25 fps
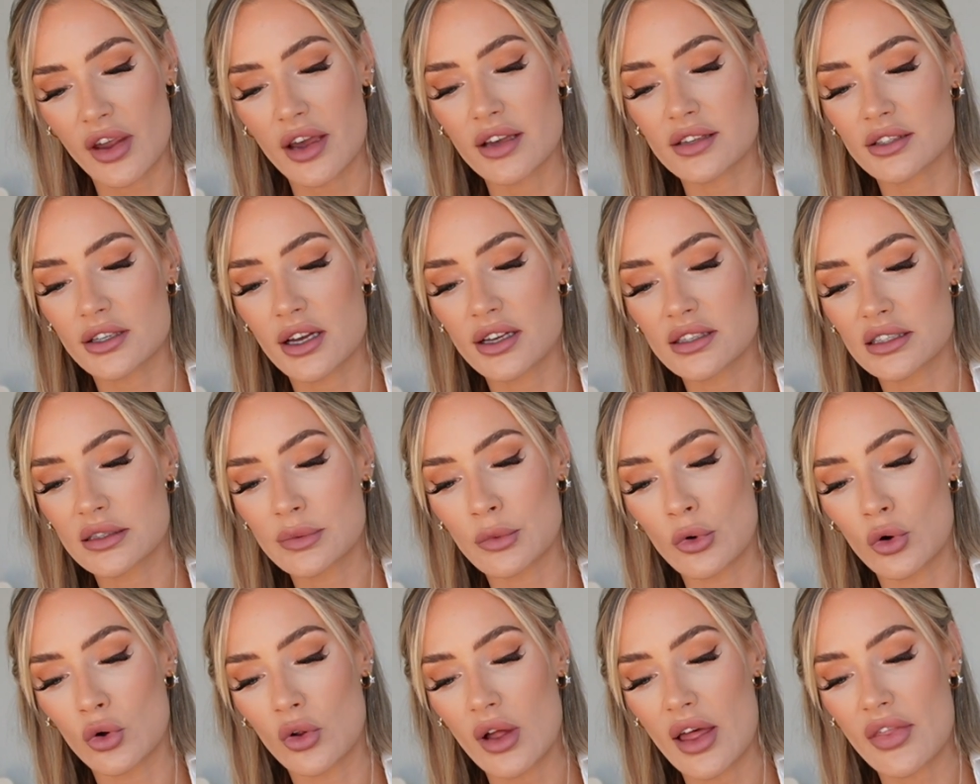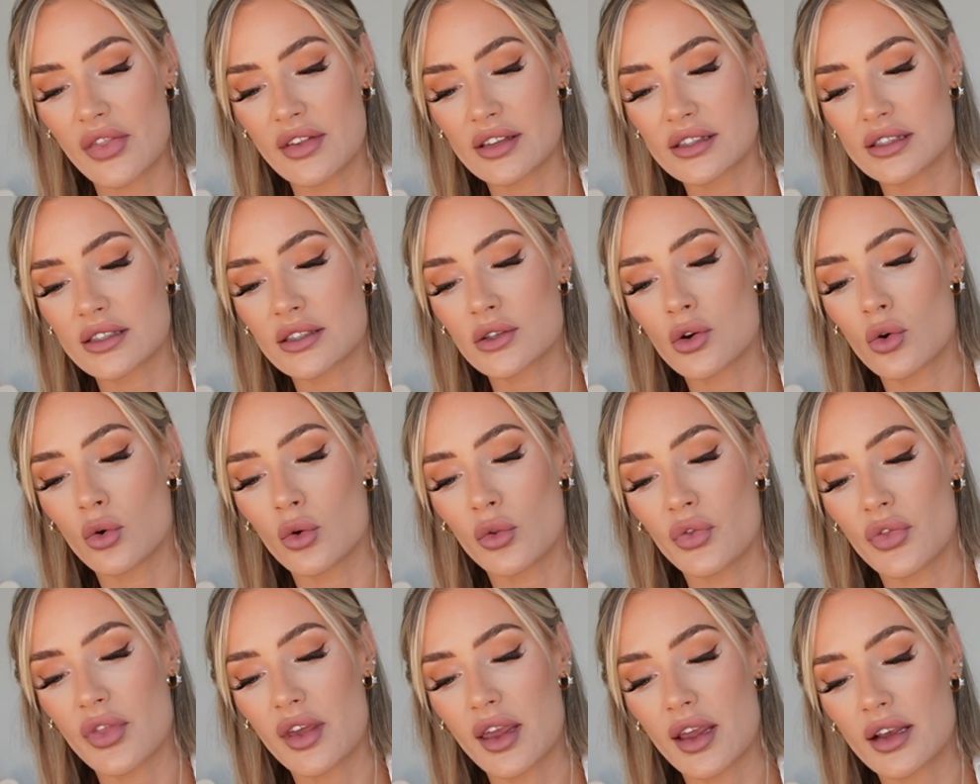Yeah, size small. And this is
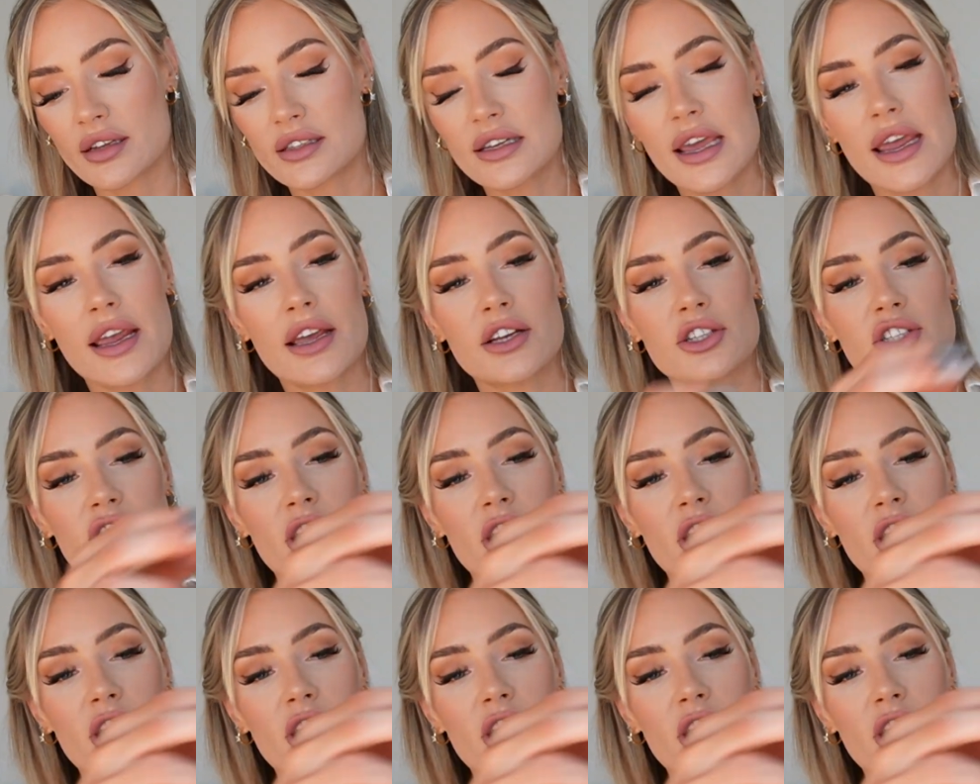called the Take a